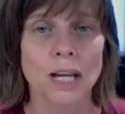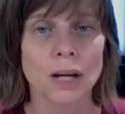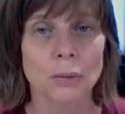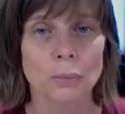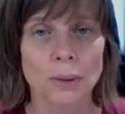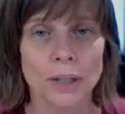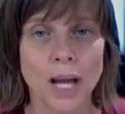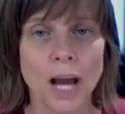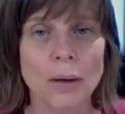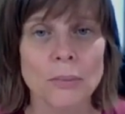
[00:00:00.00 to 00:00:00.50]

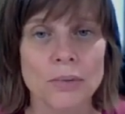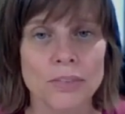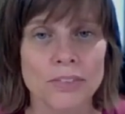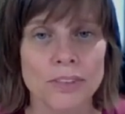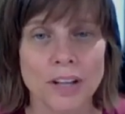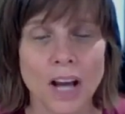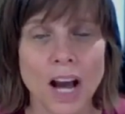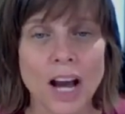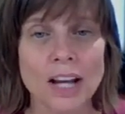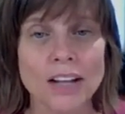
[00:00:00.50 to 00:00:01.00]
When I was
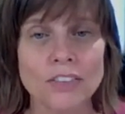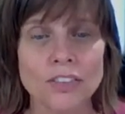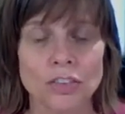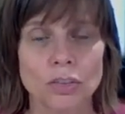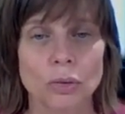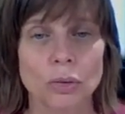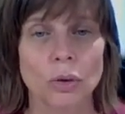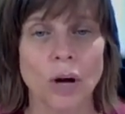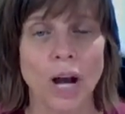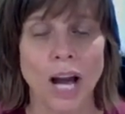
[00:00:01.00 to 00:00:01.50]
in high
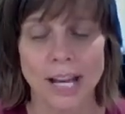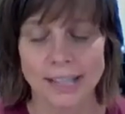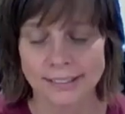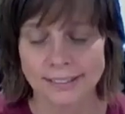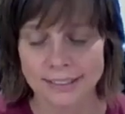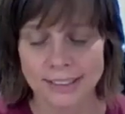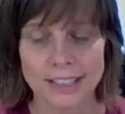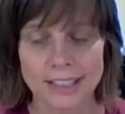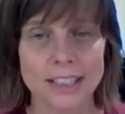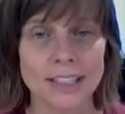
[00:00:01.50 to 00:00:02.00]
school, I
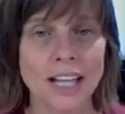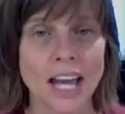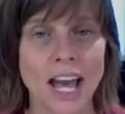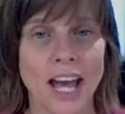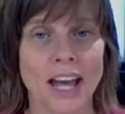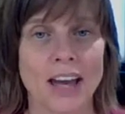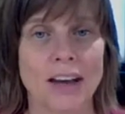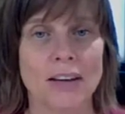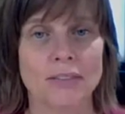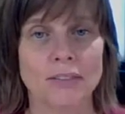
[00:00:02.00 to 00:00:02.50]
did
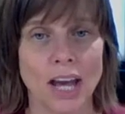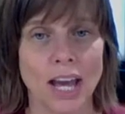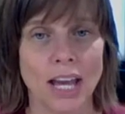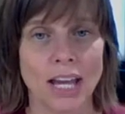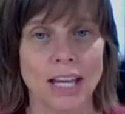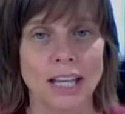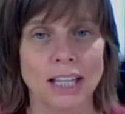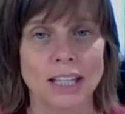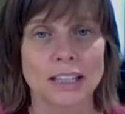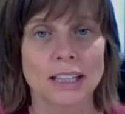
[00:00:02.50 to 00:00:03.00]
have
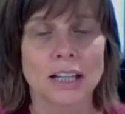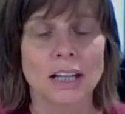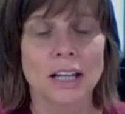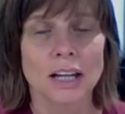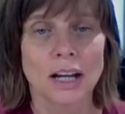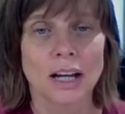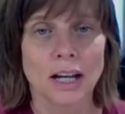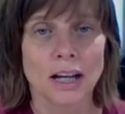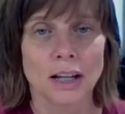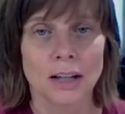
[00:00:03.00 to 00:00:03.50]
a
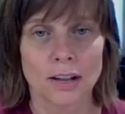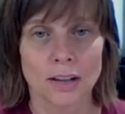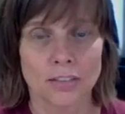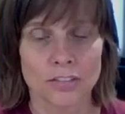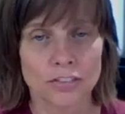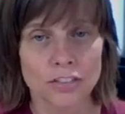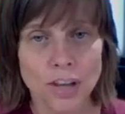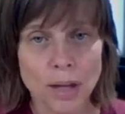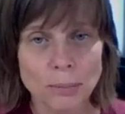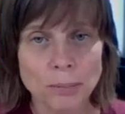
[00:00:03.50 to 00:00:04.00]

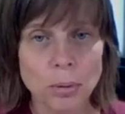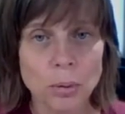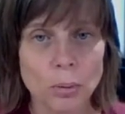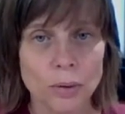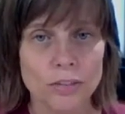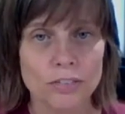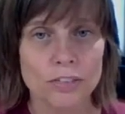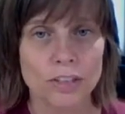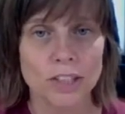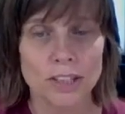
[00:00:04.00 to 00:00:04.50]
sun
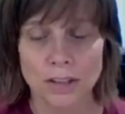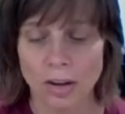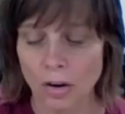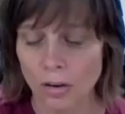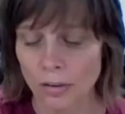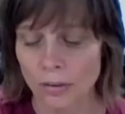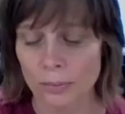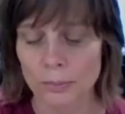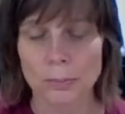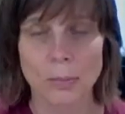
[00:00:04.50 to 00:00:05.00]
poisoning
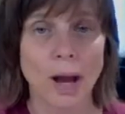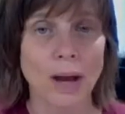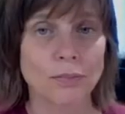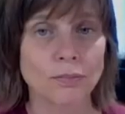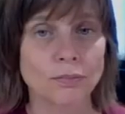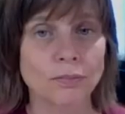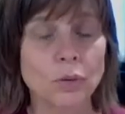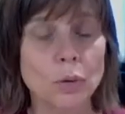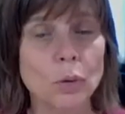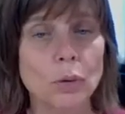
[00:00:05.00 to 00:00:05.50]
on my
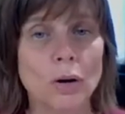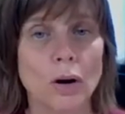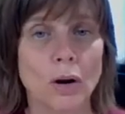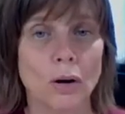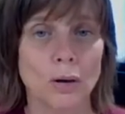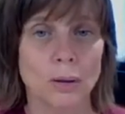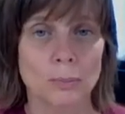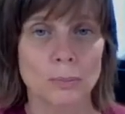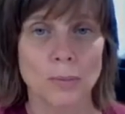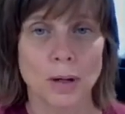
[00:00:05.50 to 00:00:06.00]

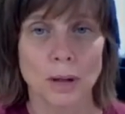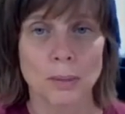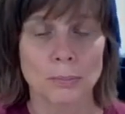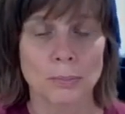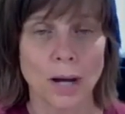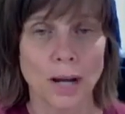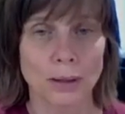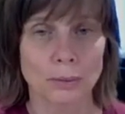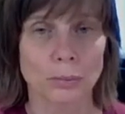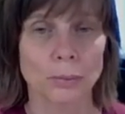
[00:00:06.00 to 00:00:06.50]
forearm, on
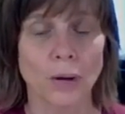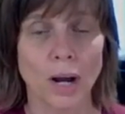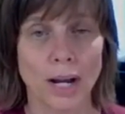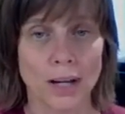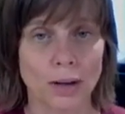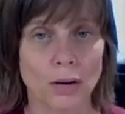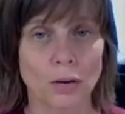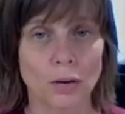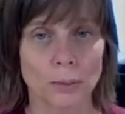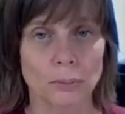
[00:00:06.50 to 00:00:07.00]
my
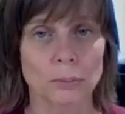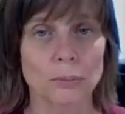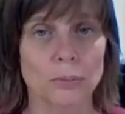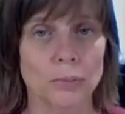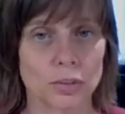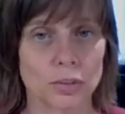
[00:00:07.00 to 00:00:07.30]
right arm,